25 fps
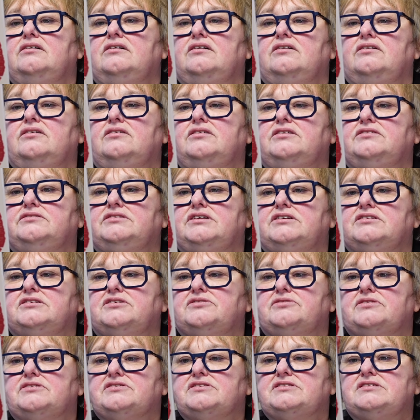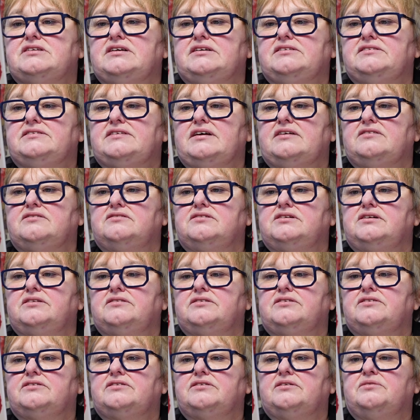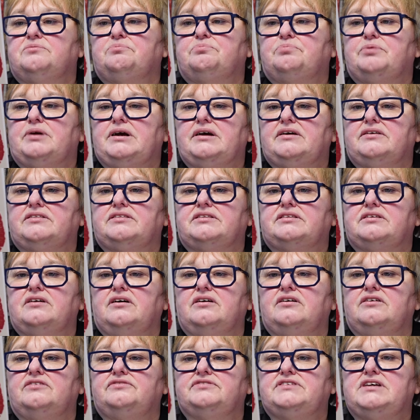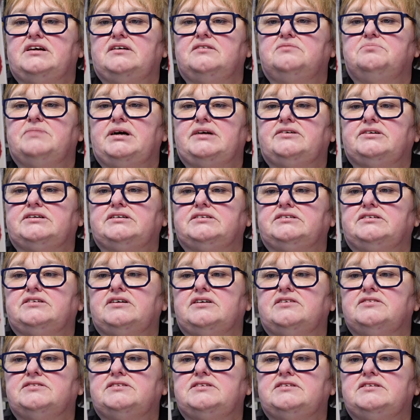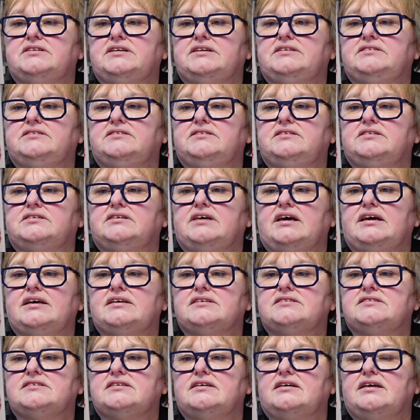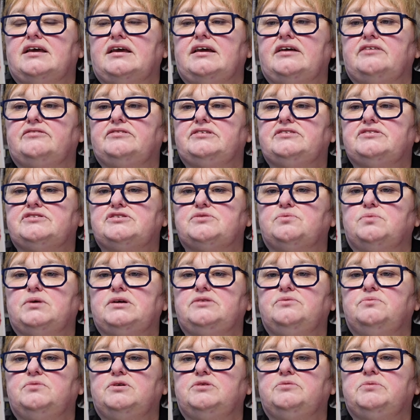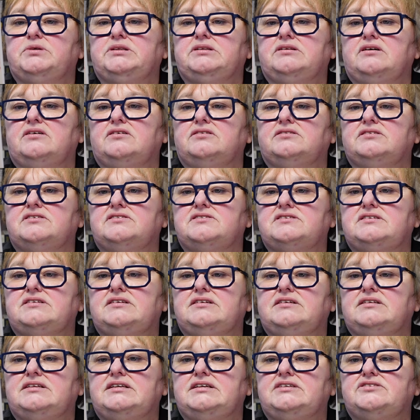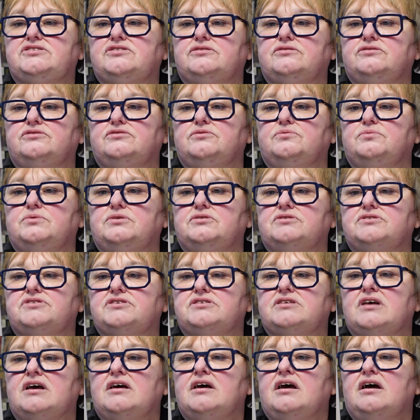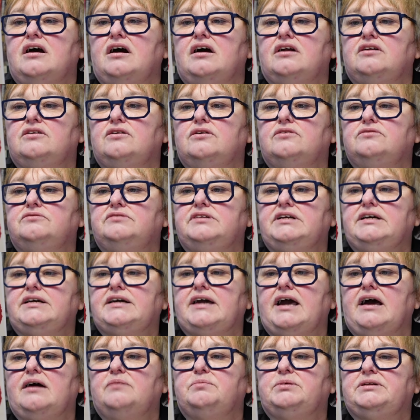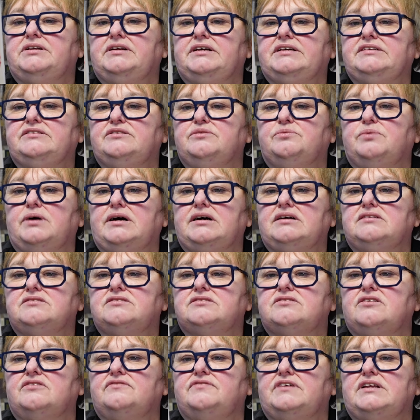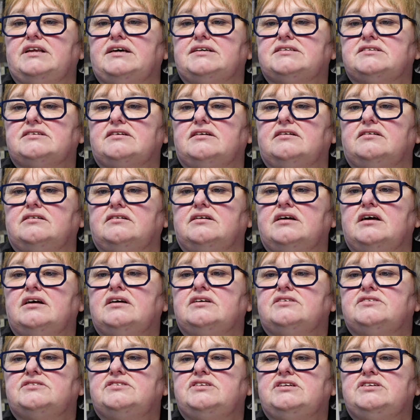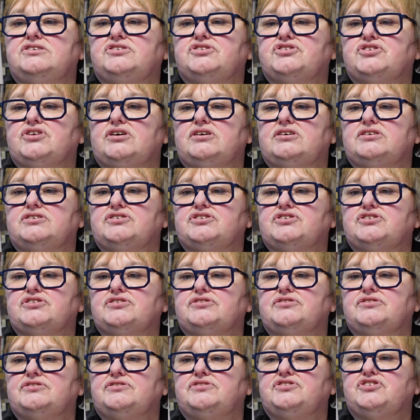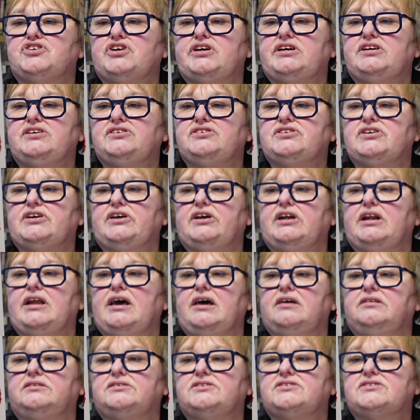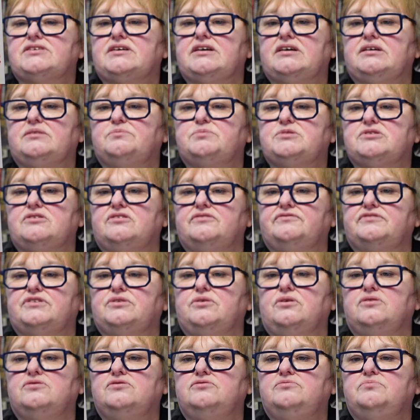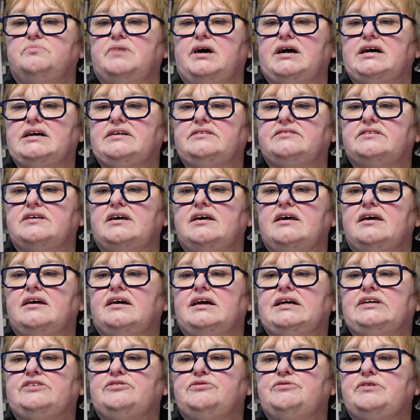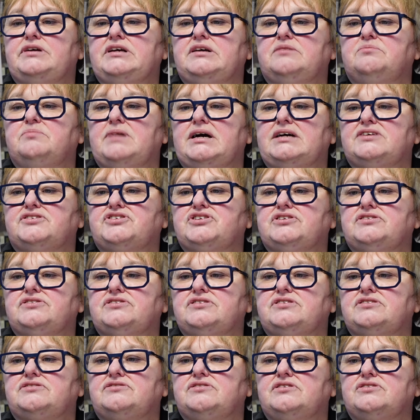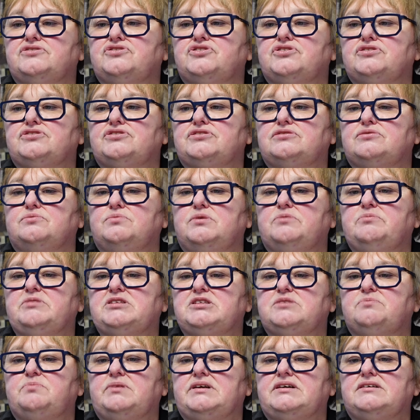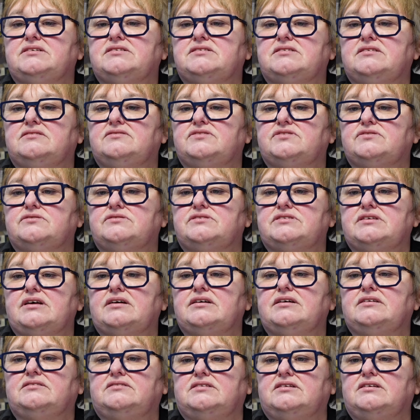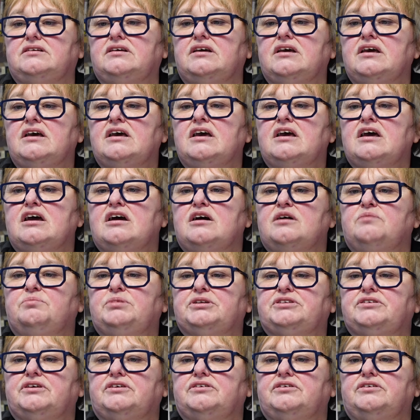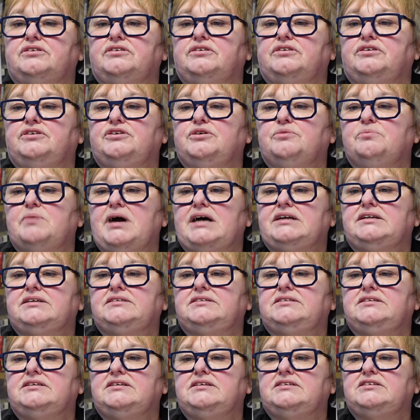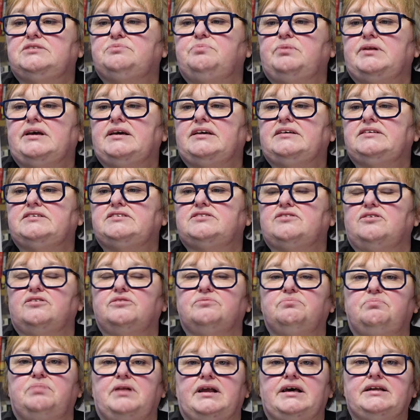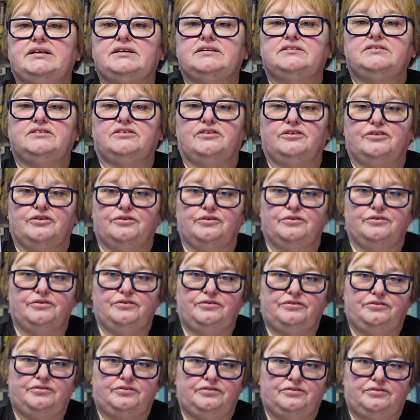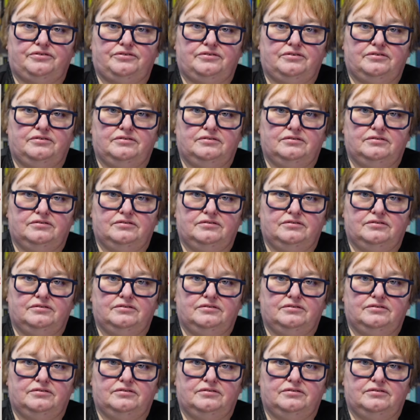on across the entire breadth of the American continent, as Erin's one-woman odyssey leads her towards a lonely cabin in the wilds of Alaska. She charts the changing landscapes of her own mind and reimagines not just the woman's place in society, but the humanity's place on planet Earth.